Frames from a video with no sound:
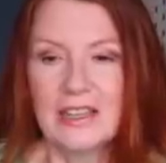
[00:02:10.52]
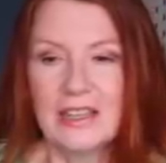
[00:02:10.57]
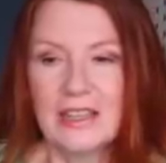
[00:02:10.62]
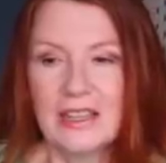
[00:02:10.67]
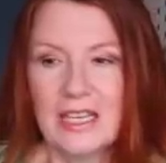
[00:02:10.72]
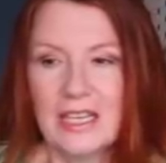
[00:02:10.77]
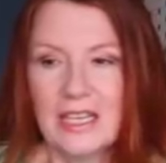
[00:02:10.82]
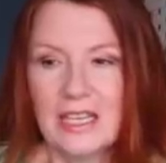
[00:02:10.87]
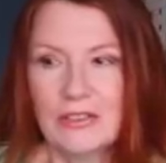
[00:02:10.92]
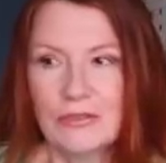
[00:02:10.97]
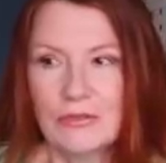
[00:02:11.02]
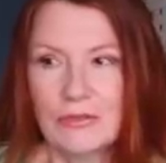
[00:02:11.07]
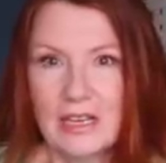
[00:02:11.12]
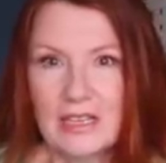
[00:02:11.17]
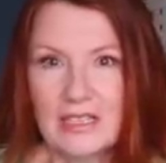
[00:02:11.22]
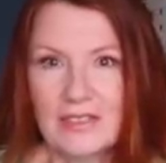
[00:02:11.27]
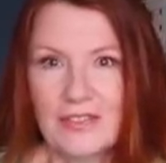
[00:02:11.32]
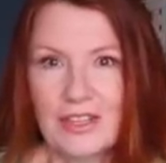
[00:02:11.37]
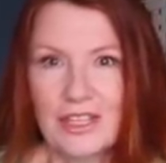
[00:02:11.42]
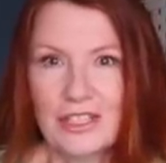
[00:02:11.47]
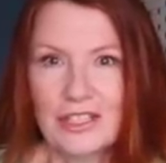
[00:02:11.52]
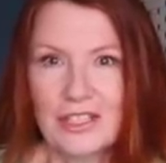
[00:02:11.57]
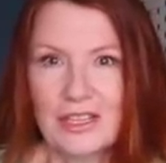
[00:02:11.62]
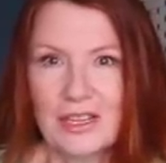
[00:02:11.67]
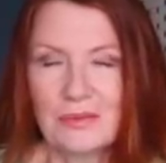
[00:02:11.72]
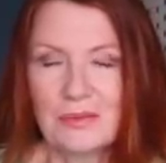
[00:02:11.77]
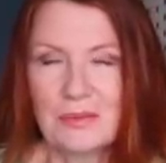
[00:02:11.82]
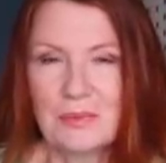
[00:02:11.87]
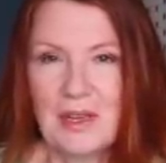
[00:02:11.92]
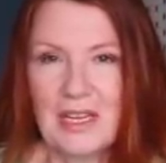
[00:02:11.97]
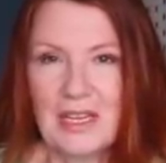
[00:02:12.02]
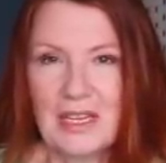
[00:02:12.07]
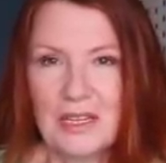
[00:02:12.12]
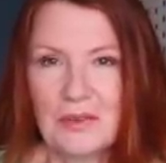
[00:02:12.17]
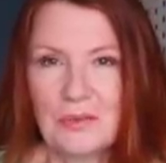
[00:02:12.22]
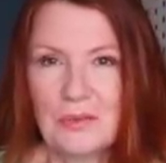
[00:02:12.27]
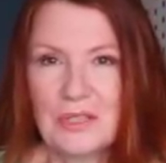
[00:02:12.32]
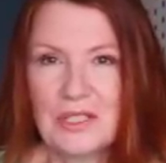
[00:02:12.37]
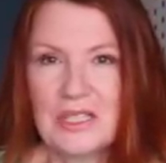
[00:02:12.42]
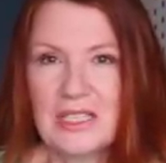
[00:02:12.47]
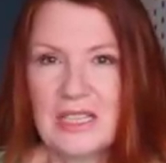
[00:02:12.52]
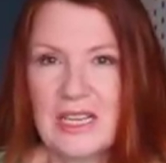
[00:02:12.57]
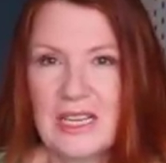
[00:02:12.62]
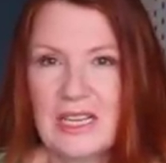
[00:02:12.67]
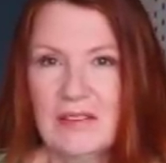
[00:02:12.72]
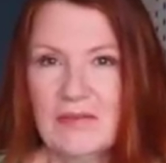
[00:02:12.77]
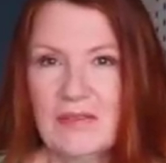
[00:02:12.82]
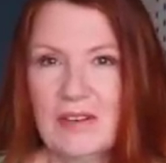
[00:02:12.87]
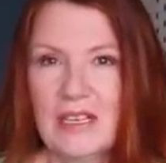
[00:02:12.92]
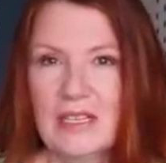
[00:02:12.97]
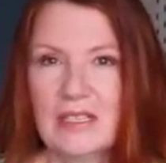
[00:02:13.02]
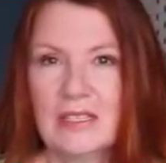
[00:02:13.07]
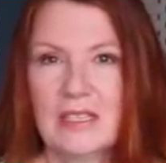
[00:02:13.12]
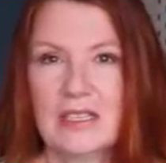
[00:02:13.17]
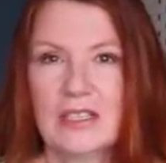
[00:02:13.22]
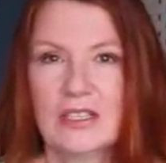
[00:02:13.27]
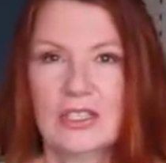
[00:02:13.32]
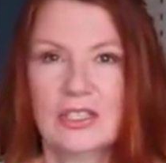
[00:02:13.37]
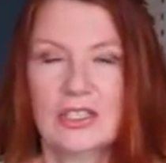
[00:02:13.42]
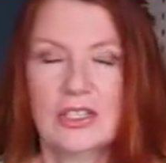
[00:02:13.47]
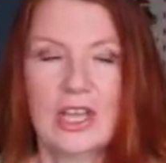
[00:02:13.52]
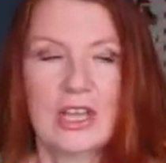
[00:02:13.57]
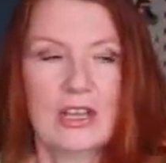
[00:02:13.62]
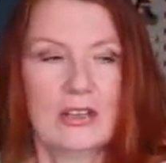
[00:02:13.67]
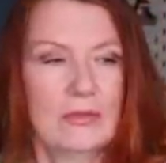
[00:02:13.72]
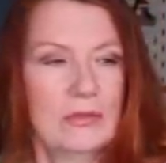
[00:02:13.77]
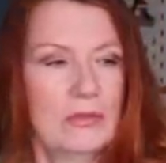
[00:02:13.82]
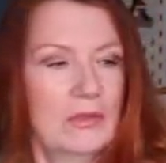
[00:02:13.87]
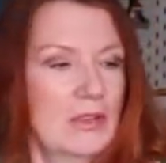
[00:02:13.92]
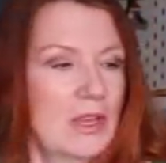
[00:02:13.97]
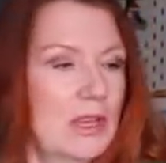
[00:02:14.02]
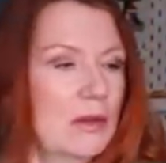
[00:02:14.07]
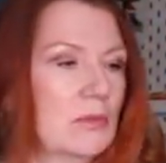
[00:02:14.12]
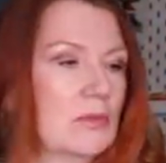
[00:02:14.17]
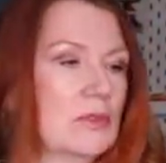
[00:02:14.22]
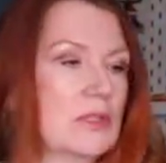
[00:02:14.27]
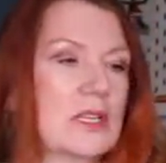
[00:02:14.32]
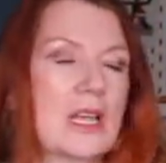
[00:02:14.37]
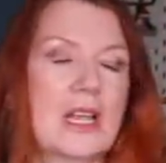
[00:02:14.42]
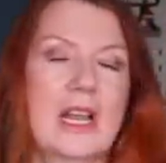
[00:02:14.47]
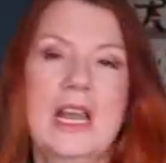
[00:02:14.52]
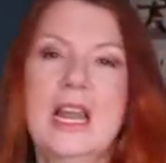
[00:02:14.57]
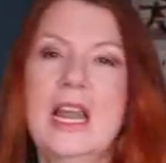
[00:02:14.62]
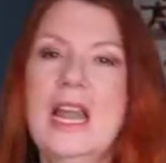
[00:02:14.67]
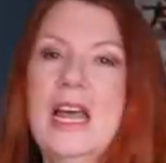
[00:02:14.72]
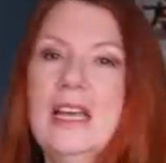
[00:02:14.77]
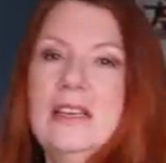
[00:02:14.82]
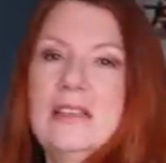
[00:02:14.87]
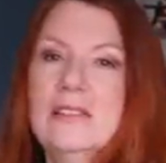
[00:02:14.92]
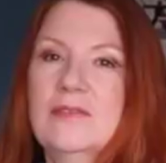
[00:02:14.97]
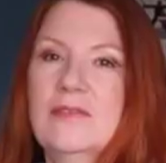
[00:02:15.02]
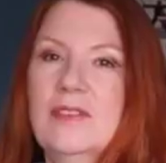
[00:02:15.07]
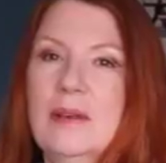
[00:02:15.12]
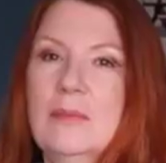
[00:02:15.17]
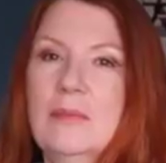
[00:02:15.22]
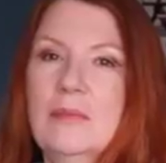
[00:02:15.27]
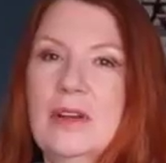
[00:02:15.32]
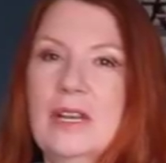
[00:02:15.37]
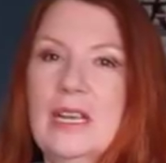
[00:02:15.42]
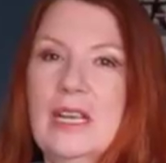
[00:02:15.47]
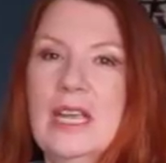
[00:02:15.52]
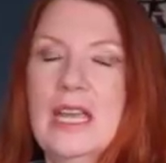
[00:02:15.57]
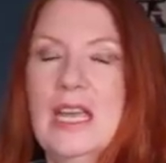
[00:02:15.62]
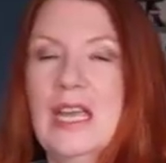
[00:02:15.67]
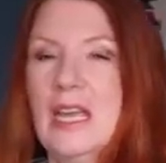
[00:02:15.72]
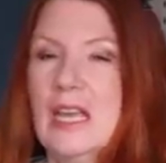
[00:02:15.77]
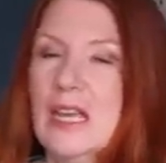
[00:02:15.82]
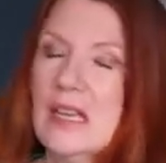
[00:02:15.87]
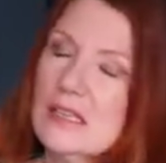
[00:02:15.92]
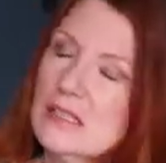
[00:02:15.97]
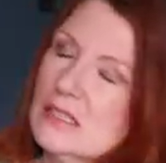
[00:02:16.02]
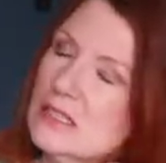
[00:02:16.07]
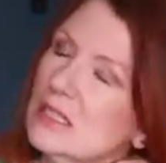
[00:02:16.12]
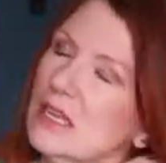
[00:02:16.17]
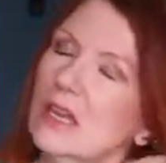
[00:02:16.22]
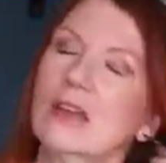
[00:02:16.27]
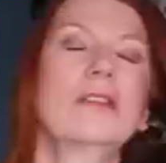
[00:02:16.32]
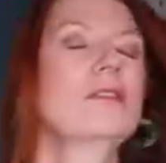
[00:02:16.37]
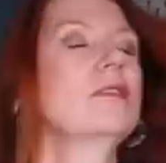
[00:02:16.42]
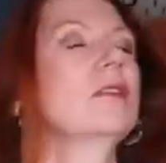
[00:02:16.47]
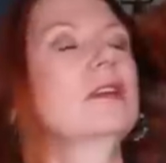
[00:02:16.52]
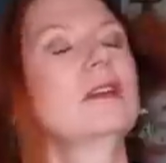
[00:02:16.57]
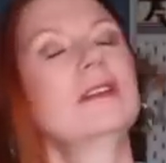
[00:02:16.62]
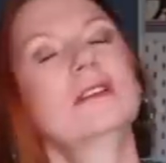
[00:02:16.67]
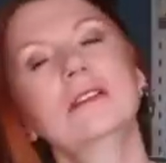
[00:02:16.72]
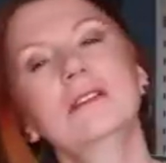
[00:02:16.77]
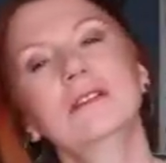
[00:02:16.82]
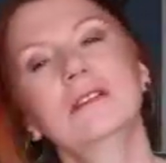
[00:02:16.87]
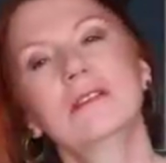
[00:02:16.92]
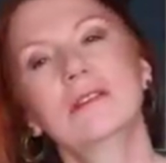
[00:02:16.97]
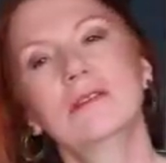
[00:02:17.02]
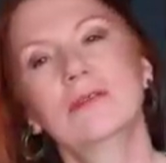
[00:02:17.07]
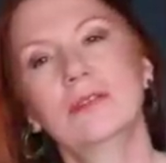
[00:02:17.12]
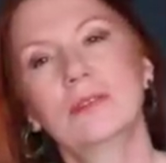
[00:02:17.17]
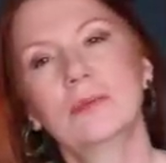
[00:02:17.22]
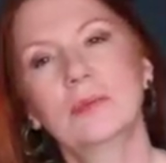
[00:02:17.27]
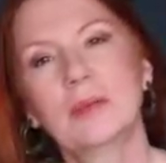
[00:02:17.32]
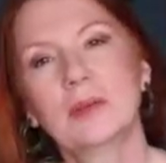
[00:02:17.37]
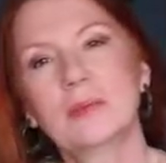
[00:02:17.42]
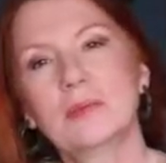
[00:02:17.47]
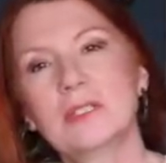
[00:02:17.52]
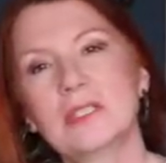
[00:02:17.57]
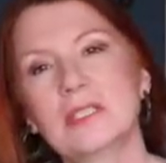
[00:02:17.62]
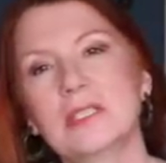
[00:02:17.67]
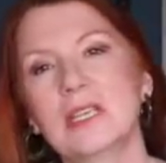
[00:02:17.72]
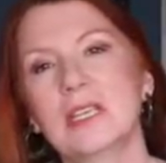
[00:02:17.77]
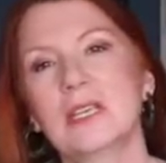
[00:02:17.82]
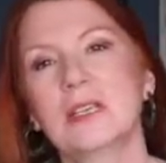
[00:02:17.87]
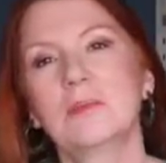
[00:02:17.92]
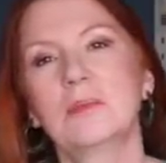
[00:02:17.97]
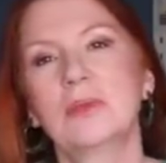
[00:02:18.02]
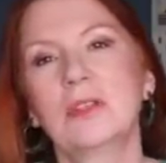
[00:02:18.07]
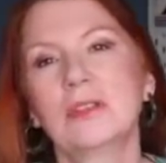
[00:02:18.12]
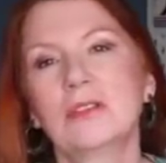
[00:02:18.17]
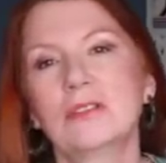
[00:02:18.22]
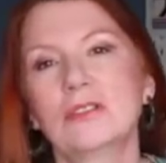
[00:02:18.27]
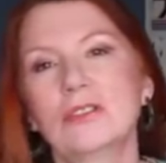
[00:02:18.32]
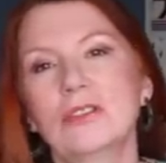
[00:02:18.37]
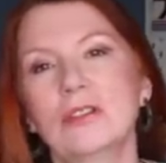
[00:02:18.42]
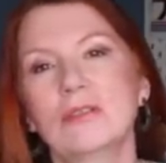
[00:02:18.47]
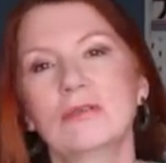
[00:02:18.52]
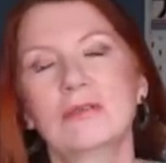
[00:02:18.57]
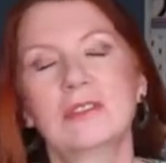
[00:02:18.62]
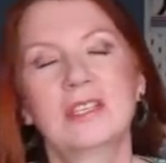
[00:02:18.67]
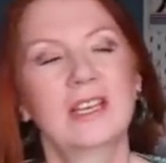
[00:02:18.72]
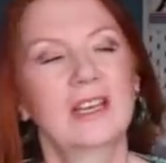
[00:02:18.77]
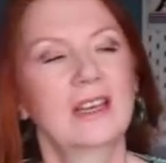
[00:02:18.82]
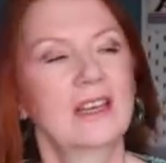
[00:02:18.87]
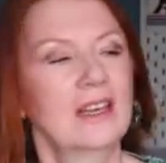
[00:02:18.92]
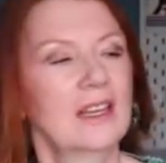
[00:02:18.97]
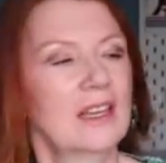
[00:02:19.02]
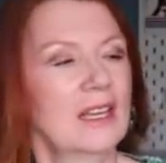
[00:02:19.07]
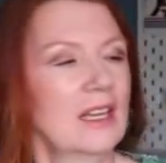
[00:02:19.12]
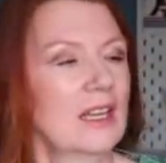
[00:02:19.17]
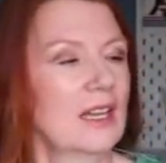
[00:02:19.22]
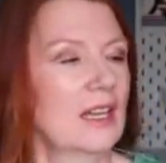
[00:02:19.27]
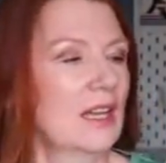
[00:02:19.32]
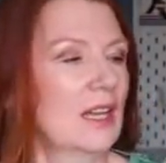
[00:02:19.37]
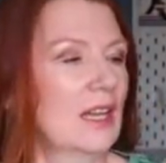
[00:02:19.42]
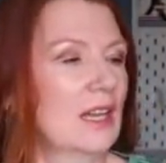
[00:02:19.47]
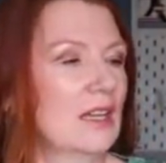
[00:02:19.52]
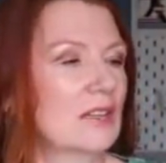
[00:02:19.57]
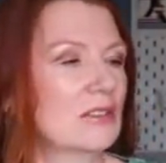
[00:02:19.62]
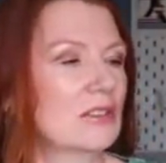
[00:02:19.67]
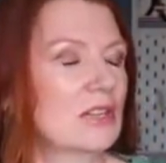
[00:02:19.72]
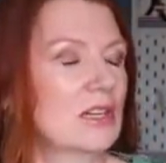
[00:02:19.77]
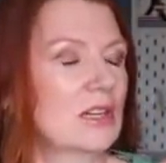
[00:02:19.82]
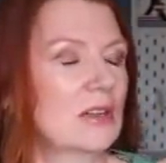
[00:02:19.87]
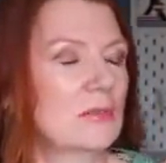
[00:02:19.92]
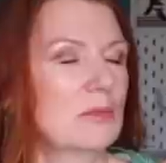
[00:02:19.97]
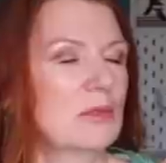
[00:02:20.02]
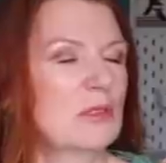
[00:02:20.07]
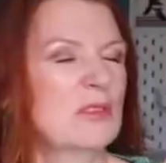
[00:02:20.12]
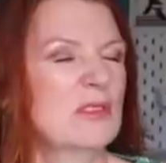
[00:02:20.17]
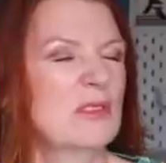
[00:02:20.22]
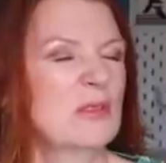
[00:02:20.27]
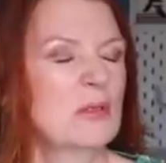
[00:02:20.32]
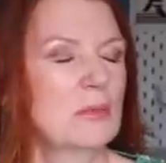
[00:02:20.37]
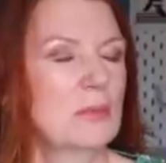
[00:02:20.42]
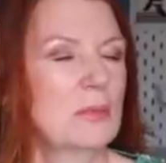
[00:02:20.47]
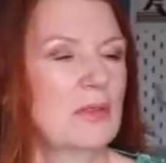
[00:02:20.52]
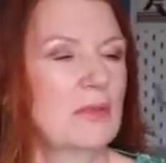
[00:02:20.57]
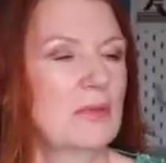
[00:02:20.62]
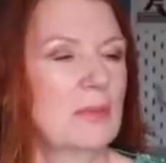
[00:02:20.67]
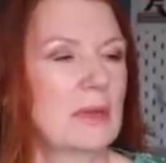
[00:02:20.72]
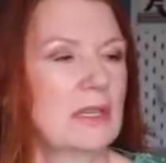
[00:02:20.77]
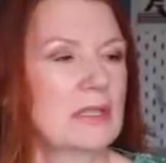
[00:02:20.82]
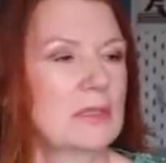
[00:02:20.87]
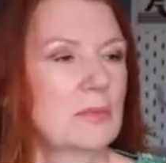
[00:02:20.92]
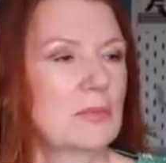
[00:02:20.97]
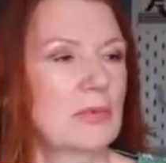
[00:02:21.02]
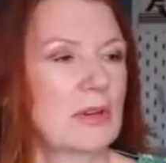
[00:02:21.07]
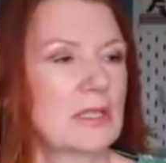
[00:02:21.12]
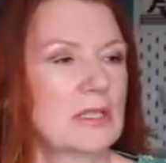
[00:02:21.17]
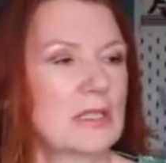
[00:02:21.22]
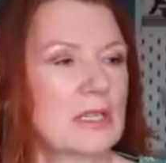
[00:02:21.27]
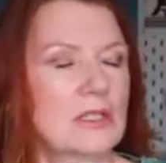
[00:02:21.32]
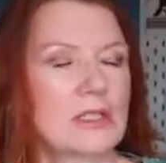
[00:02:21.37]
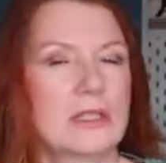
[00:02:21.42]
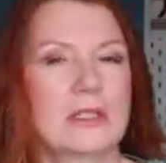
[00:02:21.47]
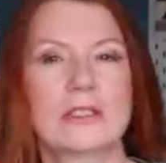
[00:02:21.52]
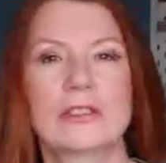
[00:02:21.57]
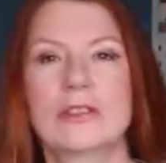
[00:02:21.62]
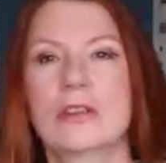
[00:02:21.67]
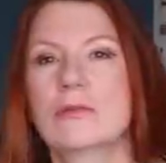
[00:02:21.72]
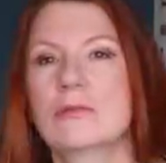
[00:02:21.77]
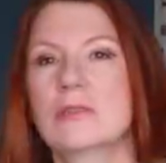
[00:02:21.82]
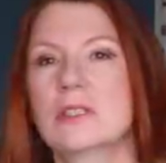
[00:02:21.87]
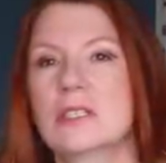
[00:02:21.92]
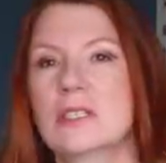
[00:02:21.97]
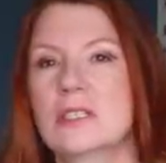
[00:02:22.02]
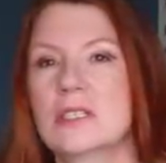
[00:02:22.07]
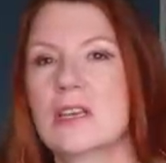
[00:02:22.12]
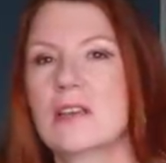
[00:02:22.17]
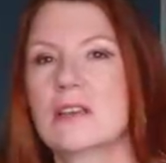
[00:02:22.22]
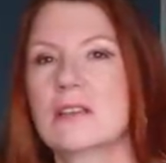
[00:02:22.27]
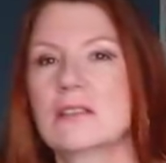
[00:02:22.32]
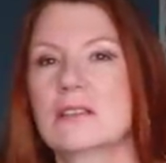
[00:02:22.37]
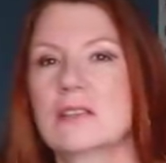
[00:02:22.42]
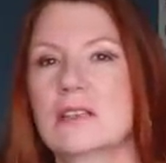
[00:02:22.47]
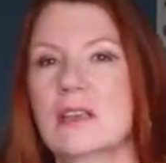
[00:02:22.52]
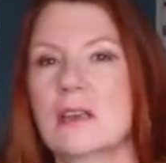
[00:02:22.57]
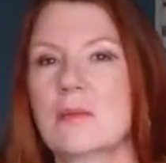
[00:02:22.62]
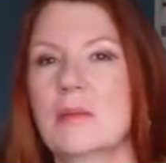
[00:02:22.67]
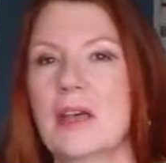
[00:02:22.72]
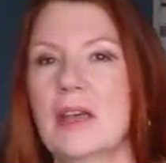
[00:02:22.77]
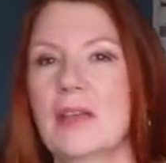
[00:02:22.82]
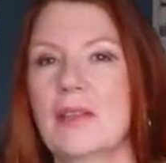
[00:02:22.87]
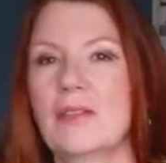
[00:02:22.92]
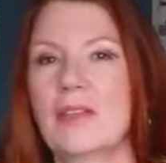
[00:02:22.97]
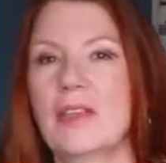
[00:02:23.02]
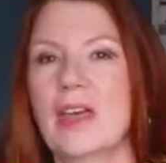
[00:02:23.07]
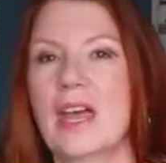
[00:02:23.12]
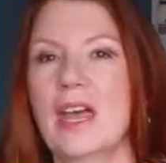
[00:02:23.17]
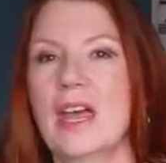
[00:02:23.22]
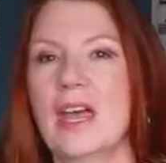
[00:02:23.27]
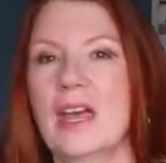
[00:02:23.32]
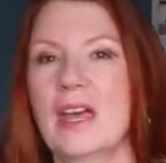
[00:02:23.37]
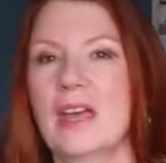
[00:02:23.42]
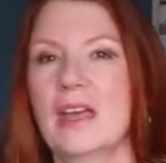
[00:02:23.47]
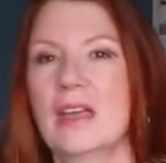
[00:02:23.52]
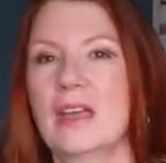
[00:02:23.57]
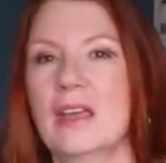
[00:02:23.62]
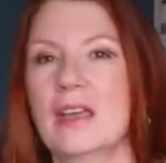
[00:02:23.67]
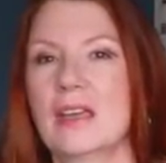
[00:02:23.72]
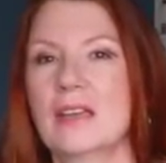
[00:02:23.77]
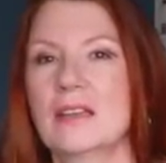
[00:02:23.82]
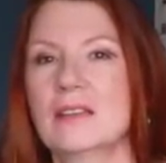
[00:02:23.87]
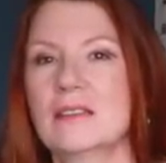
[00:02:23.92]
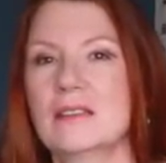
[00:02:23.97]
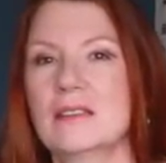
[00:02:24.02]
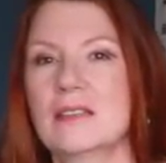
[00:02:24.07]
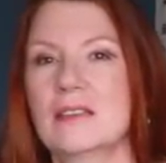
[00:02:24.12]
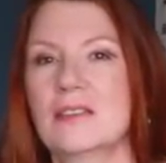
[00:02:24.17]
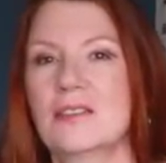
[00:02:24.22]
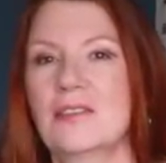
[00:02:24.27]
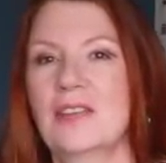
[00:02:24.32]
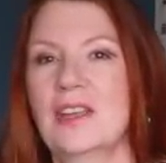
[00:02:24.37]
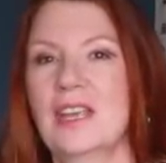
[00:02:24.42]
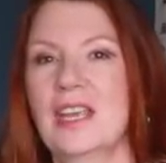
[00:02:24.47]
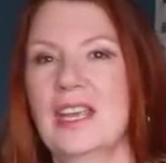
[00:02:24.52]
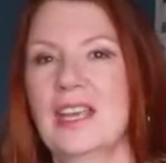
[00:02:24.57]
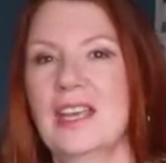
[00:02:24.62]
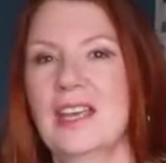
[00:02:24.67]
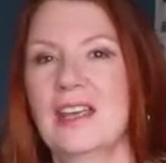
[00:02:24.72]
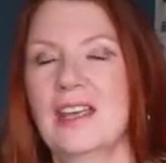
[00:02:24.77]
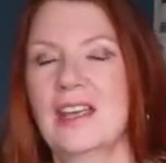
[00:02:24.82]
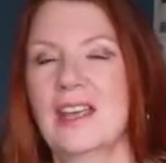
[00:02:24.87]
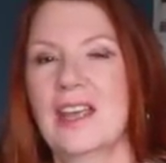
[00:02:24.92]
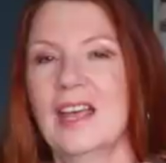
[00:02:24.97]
the dress version I was making was sleeveless, so there was less fabric here. So I don't know if you'll be able to see, but the shoulder, actually I could do a bit of a better press actually, the shoulder starts about there instead of here.